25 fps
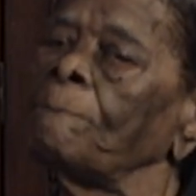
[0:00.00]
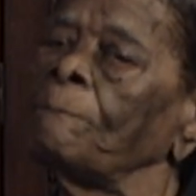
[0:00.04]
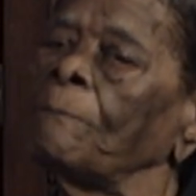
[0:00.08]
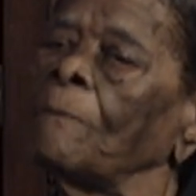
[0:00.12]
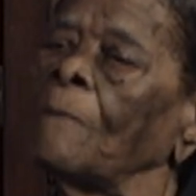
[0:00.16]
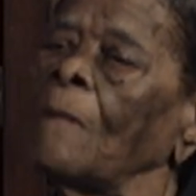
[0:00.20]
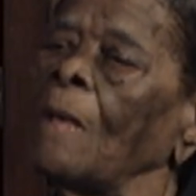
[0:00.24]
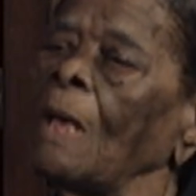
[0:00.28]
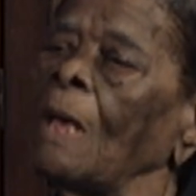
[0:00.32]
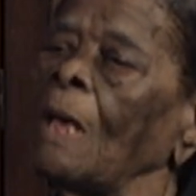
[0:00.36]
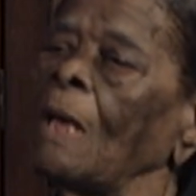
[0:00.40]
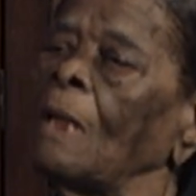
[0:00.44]

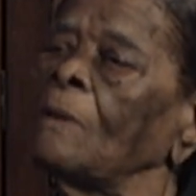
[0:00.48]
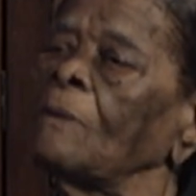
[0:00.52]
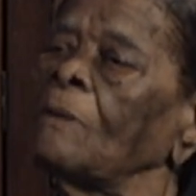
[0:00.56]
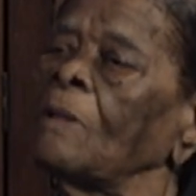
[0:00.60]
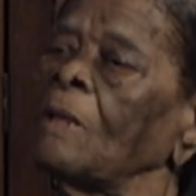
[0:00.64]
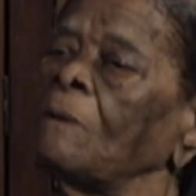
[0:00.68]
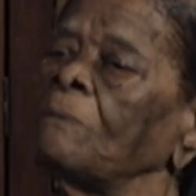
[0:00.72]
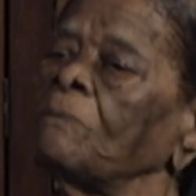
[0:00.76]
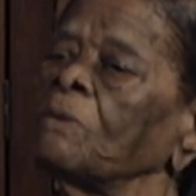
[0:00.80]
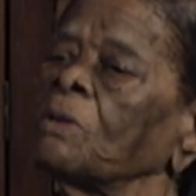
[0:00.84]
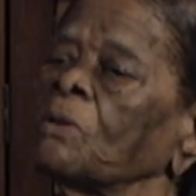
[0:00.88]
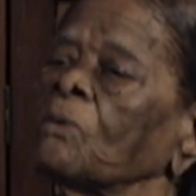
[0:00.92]
and they were
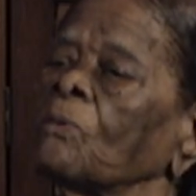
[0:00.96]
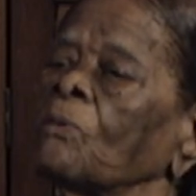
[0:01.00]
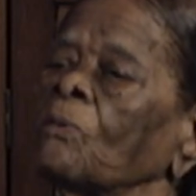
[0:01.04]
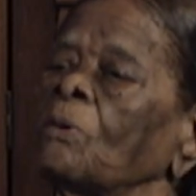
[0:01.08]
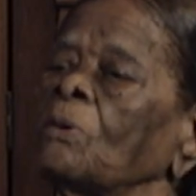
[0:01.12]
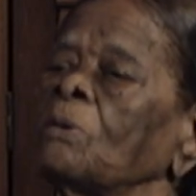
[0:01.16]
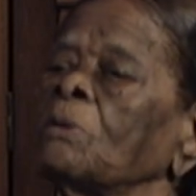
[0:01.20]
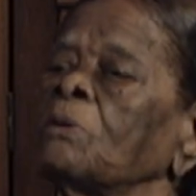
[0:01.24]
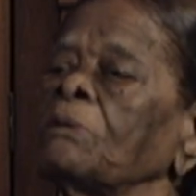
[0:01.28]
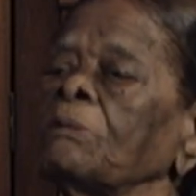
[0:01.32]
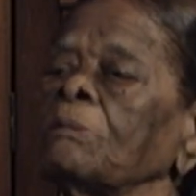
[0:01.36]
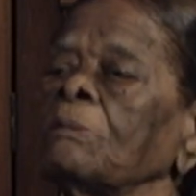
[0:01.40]
going
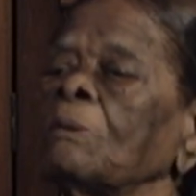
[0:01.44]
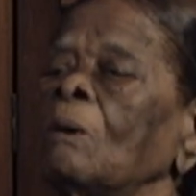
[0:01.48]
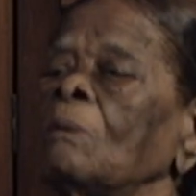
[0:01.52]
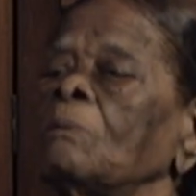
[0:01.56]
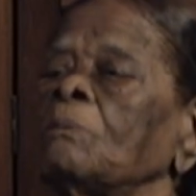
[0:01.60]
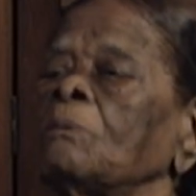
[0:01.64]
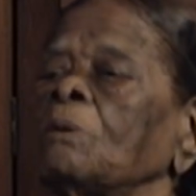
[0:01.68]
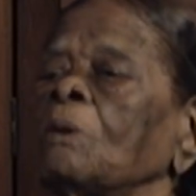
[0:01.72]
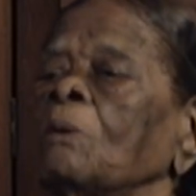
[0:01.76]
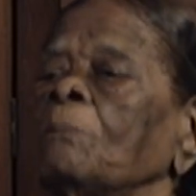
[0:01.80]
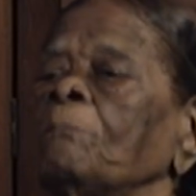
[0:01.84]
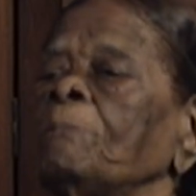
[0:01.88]
to
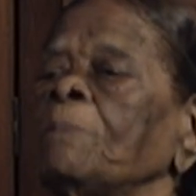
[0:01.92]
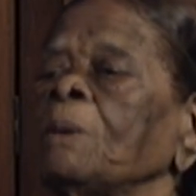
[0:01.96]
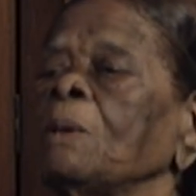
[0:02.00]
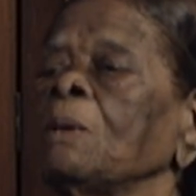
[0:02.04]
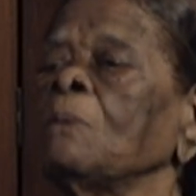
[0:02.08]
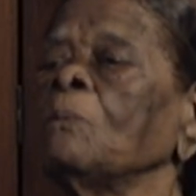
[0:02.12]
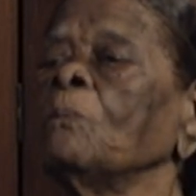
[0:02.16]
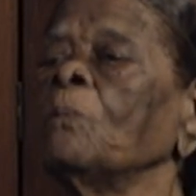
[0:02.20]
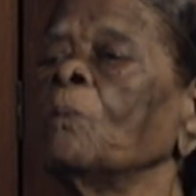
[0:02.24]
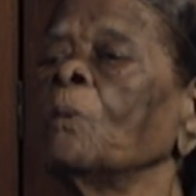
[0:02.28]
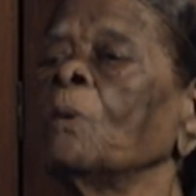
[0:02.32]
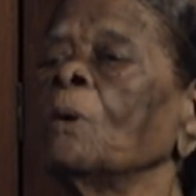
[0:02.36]
be
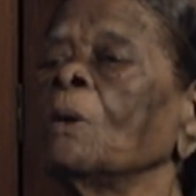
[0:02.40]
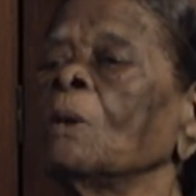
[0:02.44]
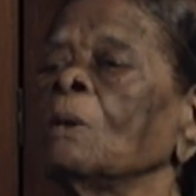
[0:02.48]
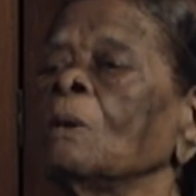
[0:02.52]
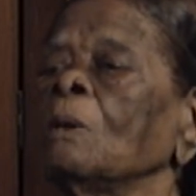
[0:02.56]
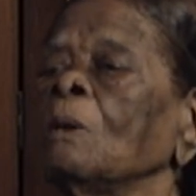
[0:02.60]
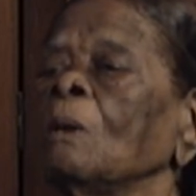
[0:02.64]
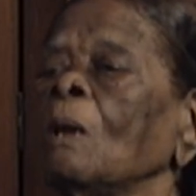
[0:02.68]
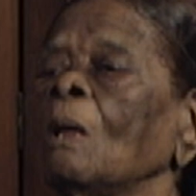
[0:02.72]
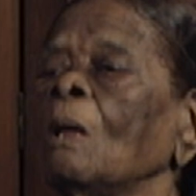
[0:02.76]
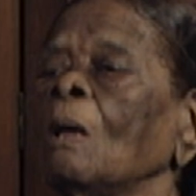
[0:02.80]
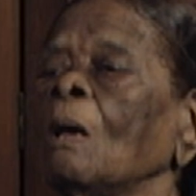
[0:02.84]
one
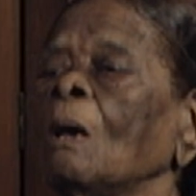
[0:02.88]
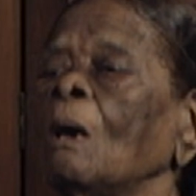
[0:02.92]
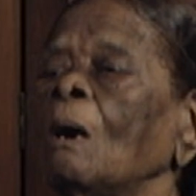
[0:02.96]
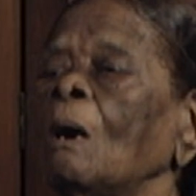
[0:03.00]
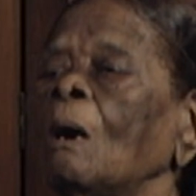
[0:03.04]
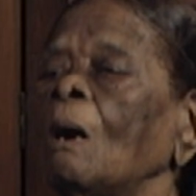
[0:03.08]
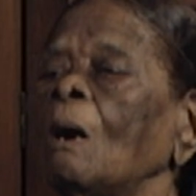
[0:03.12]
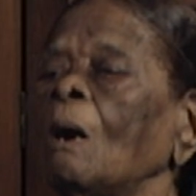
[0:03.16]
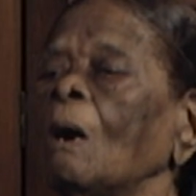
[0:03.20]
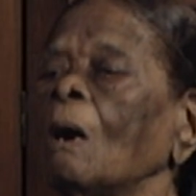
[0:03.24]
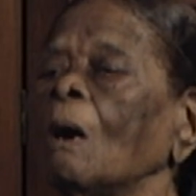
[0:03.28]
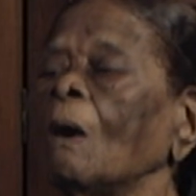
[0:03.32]

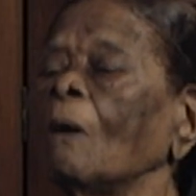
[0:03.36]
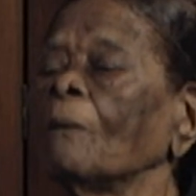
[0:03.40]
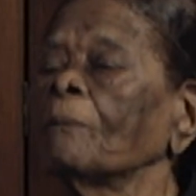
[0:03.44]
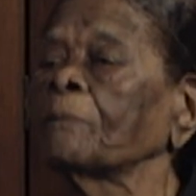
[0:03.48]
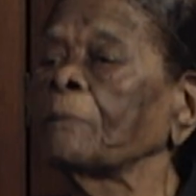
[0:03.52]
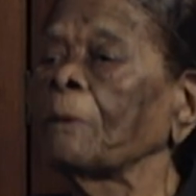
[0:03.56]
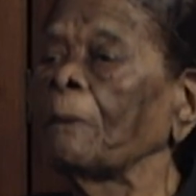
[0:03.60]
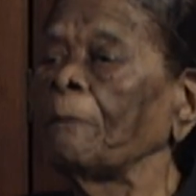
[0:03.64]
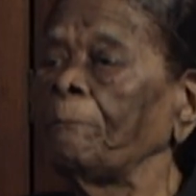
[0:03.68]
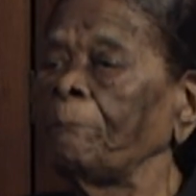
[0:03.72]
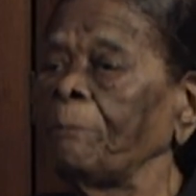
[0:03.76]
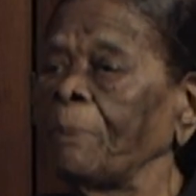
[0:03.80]
of the
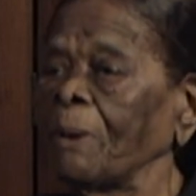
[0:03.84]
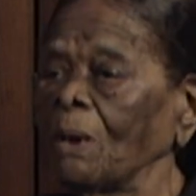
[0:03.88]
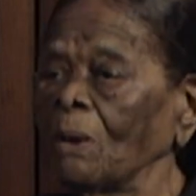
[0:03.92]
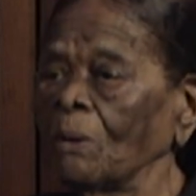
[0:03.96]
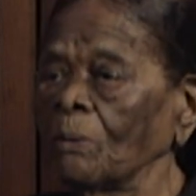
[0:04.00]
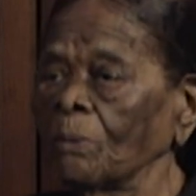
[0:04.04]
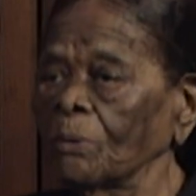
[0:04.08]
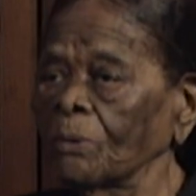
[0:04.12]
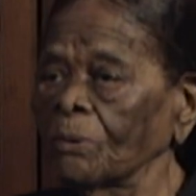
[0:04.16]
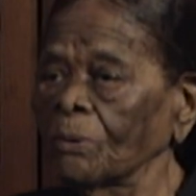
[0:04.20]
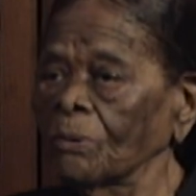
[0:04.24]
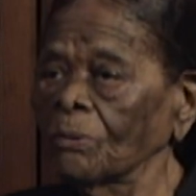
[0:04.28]

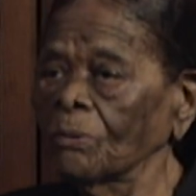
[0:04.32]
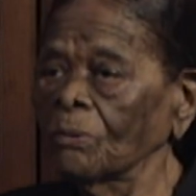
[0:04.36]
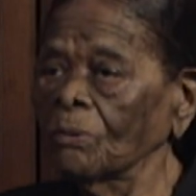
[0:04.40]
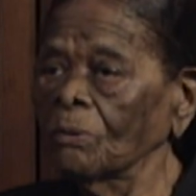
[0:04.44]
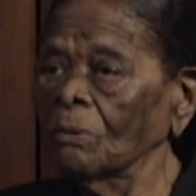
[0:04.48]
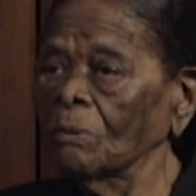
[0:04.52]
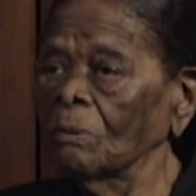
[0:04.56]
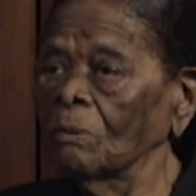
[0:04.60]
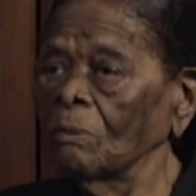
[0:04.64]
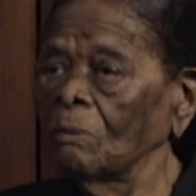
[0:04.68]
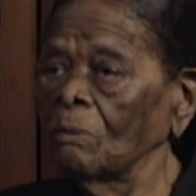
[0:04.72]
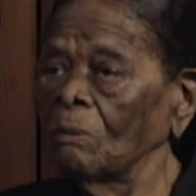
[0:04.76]
builders
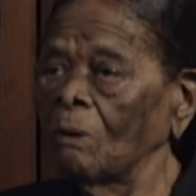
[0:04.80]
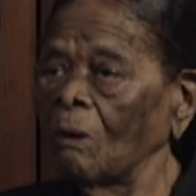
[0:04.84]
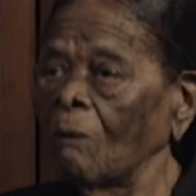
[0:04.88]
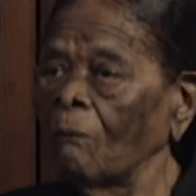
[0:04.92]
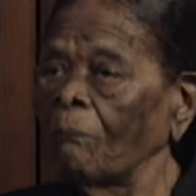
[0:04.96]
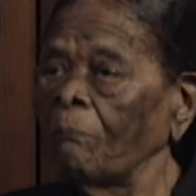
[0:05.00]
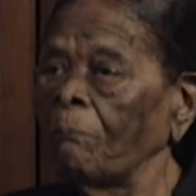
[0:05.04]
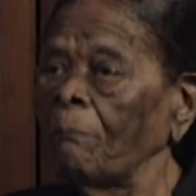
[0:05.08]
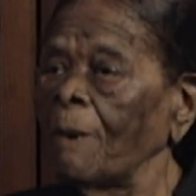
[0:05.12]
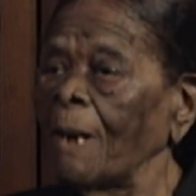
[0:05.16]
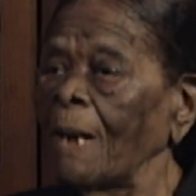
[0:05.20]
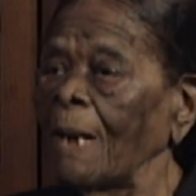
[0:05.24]
of
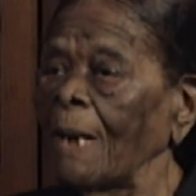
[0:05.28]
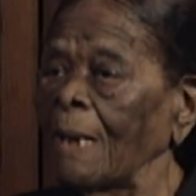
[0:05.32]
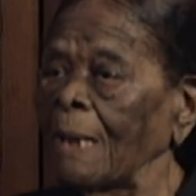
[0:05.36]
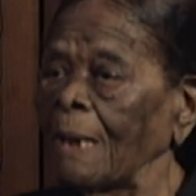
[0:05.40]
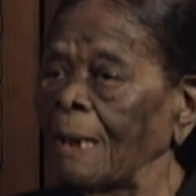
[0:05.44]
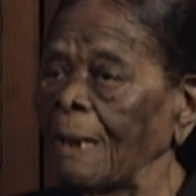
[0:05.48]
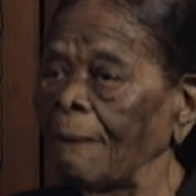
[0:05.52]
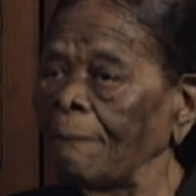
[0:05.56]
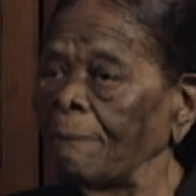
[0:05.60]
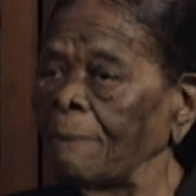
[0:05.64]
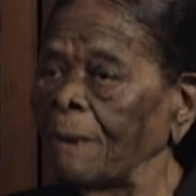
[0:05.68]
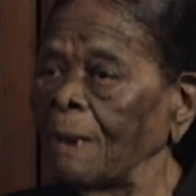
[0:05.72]

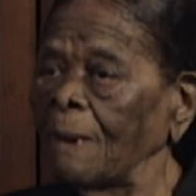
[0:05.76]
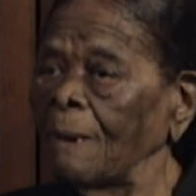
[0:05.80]
Miami